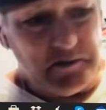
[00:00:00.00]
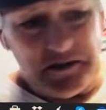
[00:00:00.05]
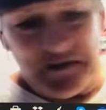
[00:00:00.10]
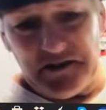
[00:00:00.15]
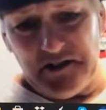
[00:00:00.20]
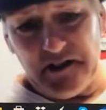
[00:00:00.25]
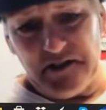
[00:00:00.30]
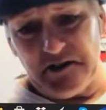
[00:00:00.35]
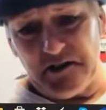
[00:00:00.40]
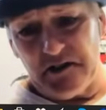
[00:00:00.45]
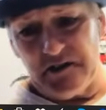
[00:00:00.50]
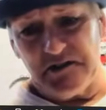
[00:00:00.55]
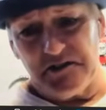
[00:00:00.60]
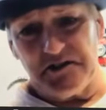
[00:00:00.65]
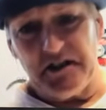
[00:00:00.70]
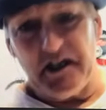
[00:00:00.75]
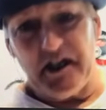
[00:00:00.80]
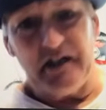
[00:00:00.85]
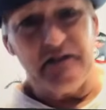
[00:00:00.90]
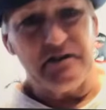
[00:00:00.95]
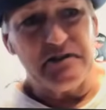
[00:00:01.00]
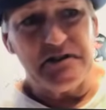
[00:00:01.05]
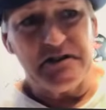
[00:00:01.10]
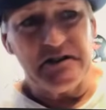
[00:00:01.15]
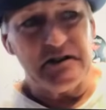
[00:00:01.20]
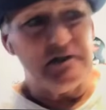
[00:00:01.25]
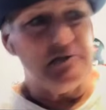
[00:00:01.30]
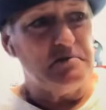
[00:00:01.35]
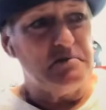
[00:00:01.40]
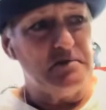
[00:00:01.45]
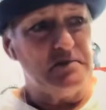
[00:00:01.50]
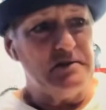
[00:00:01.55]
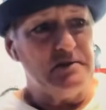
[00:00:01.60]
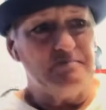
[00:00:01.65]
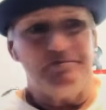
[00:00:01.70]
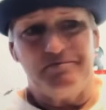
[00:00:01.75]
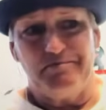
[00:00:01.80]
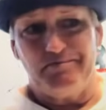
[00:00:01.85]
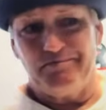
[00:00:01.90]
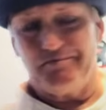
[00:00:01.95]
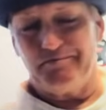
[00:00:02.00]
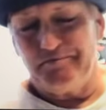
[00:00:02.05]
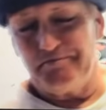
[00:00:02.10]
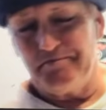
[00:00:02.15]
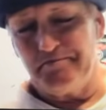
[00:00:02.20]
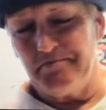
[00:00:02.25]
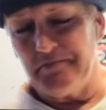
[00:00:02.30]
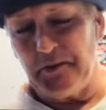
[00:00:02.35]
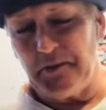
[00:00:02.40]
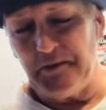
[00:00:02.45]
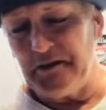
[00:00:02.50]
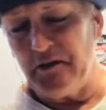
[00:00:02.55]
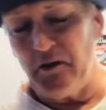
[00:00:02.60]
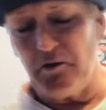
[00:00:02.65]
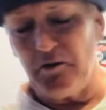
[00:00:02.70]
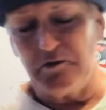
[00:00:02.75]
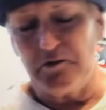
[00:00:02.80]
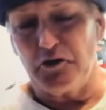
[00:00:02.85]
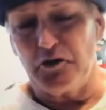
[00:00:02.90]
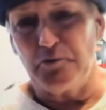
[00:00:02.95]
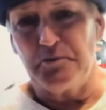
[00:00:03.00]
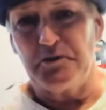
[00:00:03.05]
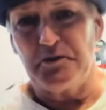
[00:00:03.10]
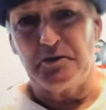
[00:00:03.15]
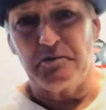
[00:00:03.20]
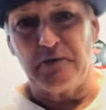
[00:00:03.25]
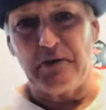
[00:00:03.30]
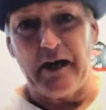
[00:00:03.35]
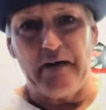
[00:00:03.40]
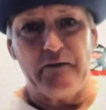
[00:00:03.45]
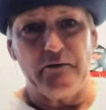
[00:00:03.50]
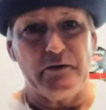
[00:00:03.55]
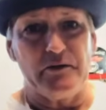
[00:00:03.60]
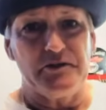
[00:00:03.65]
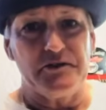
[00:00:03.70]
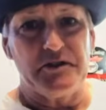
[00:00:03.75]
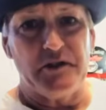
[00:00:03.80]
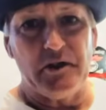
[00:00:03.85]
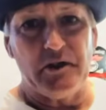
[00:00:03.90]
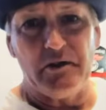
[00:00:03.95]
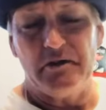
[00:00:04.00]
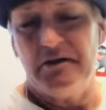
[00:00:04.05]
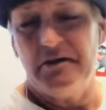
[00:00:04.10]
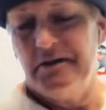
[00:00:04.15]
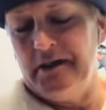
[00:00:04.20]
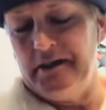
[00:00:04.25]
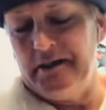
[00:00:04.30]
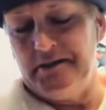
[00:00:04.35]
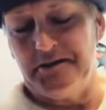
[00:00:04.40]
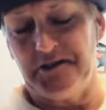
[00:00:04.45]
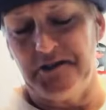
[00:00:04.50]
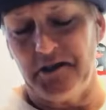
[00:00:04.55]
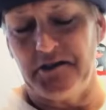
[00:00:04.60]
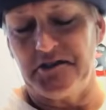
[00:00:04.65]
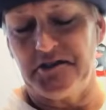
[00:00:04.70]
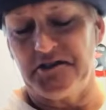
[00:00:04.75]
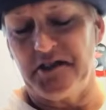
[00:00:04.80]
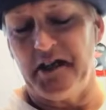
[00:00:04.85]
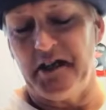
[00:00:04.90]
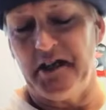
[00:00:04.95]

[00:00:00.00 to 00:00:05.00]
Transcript: That's hard to say. I don't think the whole group's a rival, so it's hard to say.